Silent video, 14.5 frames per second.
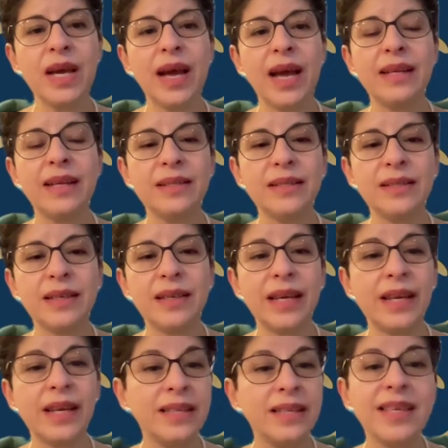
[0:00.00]
and,
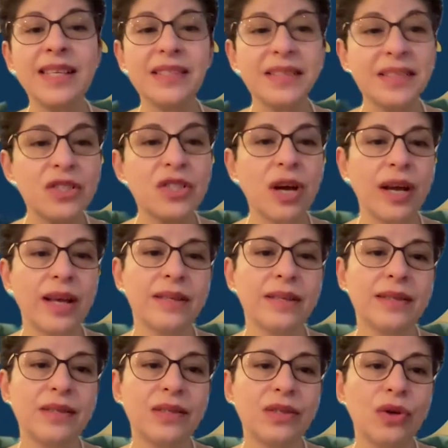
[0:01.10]
in a sense,
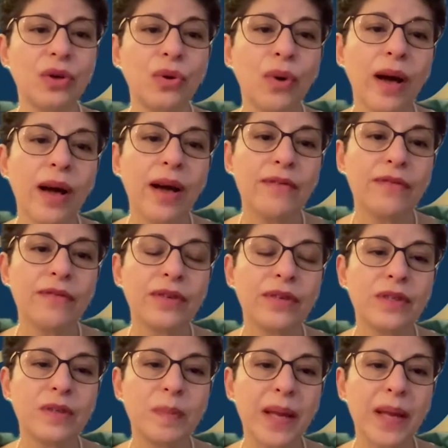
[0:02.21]
giants who have
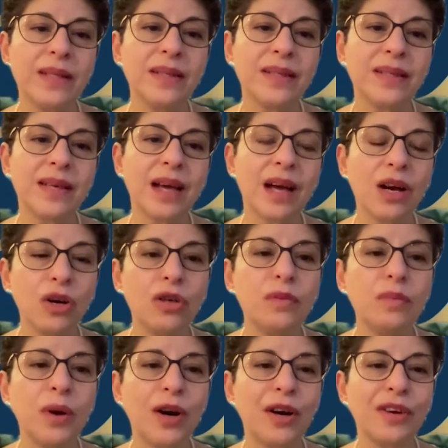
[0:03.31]
spent a
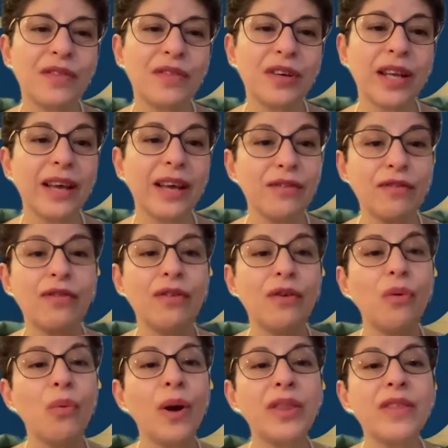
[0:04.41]
good part of their life,
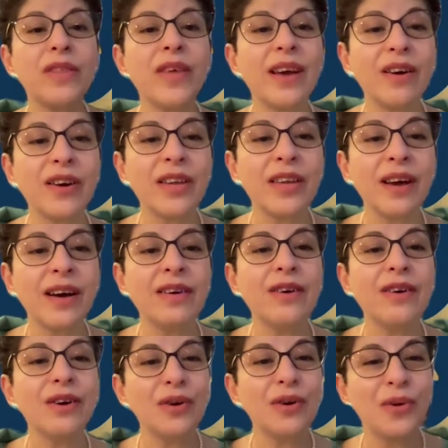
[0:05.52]
whether they are
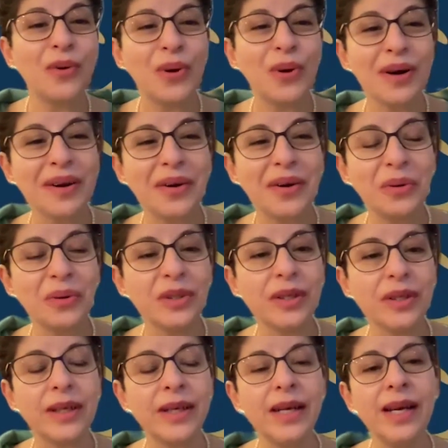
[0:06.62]
young or
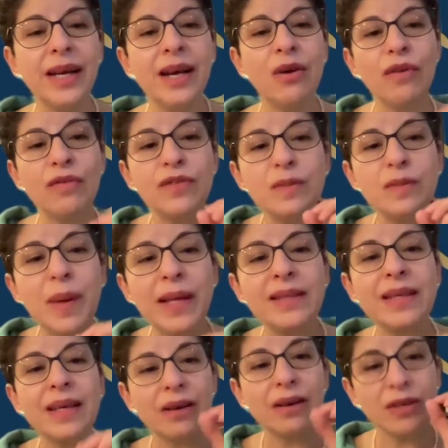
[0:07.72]
older, who have
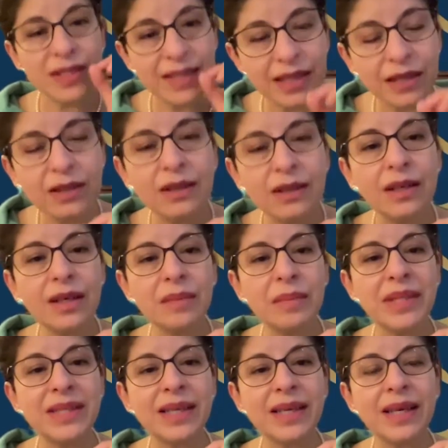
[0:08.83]
spent and are still
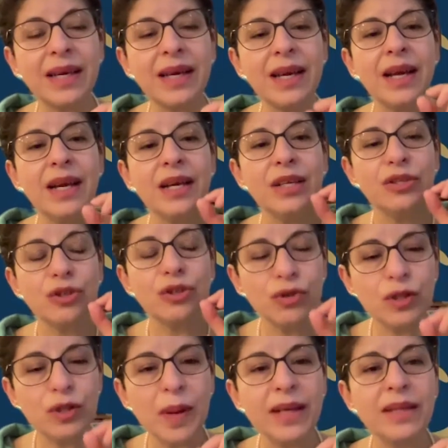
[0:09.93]
committing to
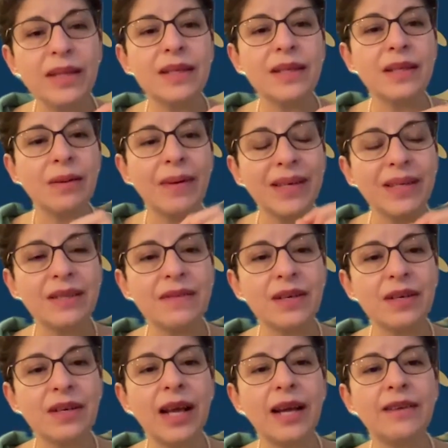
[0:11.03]
spend the rest of
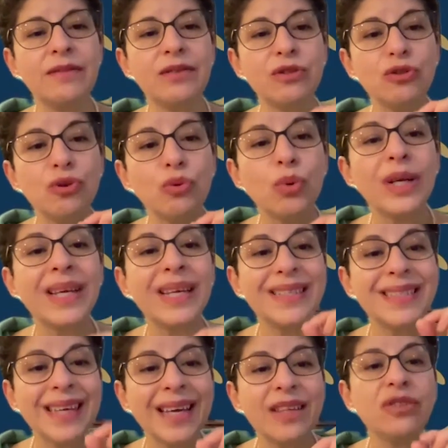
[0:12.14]
their lives to
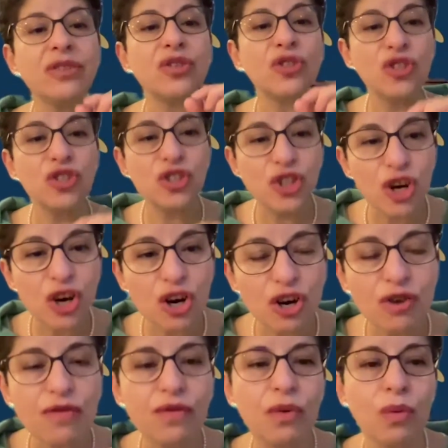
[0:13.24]
working together to
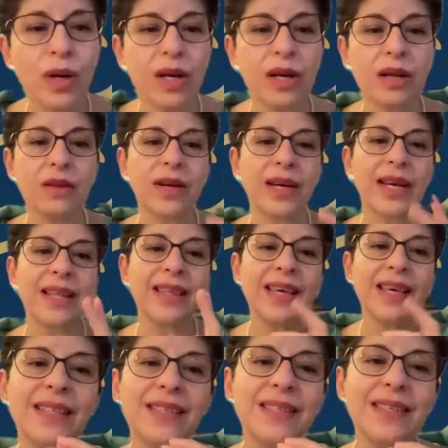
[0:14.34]
serve one another. And I
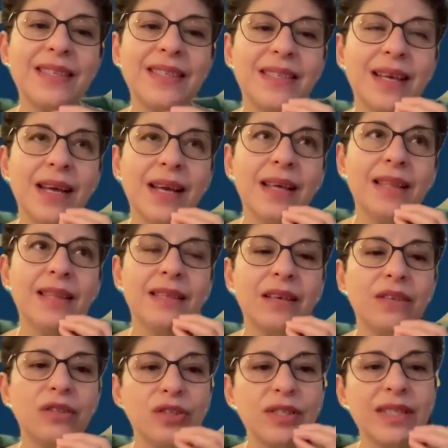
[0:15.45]
it's this
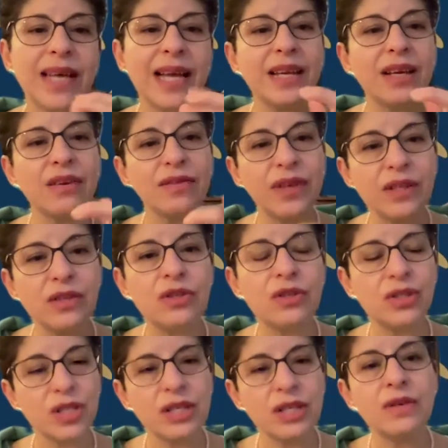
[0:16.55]
understanding of
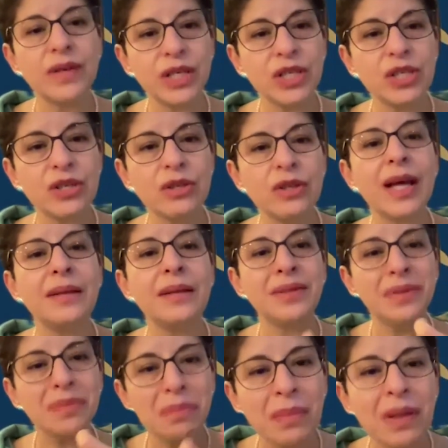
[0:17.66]
intergenerational
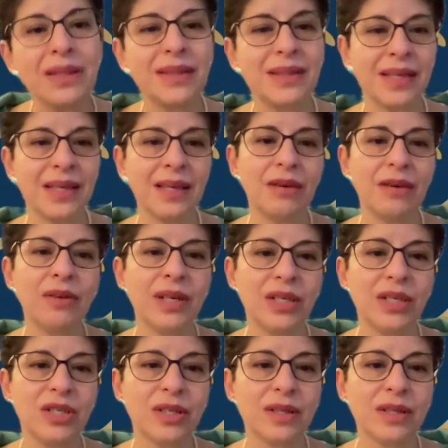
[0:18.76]
and
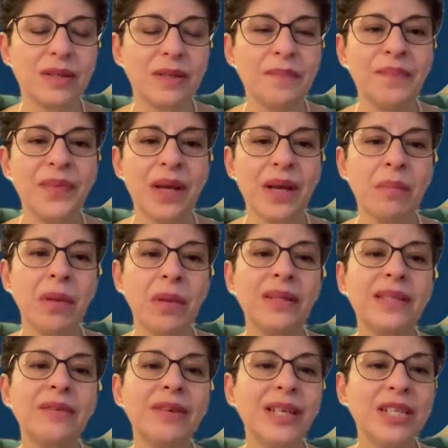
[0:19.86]
multi-religious.
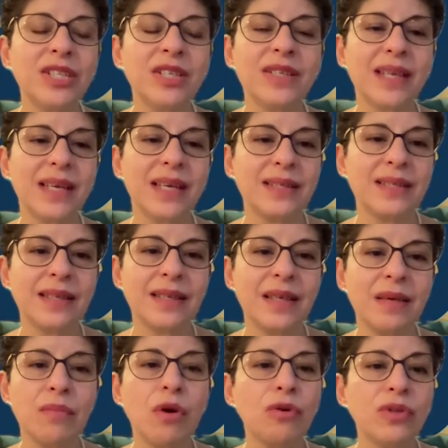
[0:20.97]
Multi-religious as
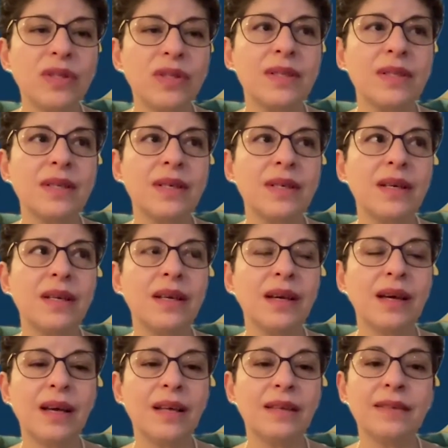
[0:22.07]
the most,
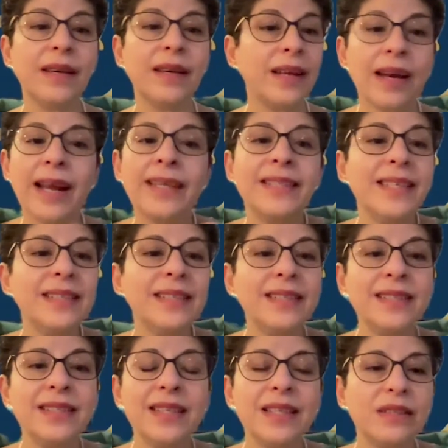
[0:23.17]
an
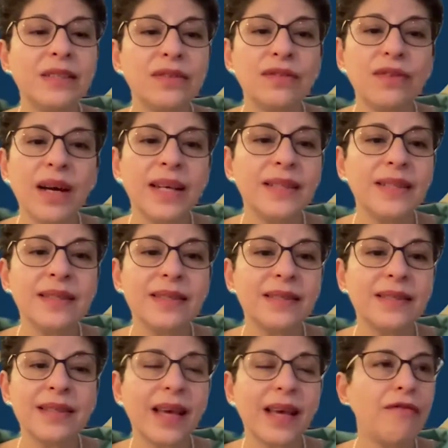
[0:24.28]
identity that
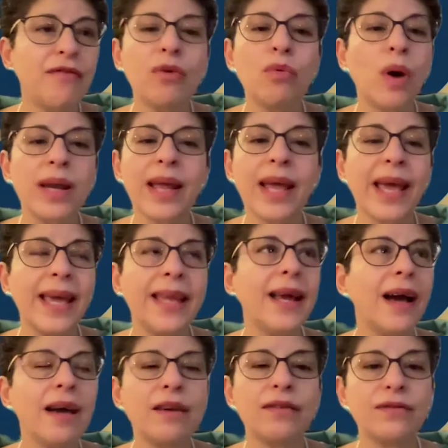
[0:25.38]
defines everyone. 8
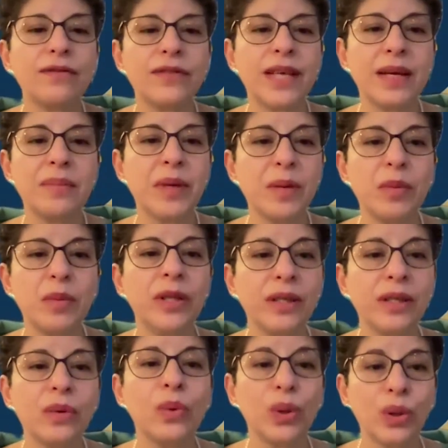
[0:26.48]
out of 10 people
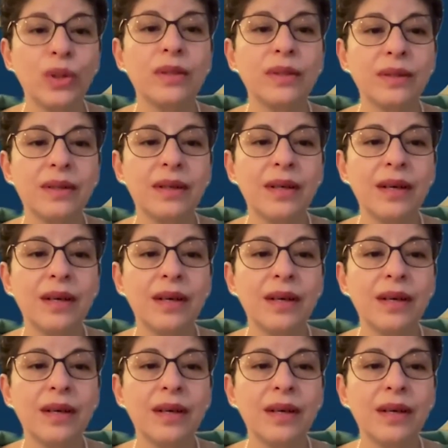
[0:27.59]
in the world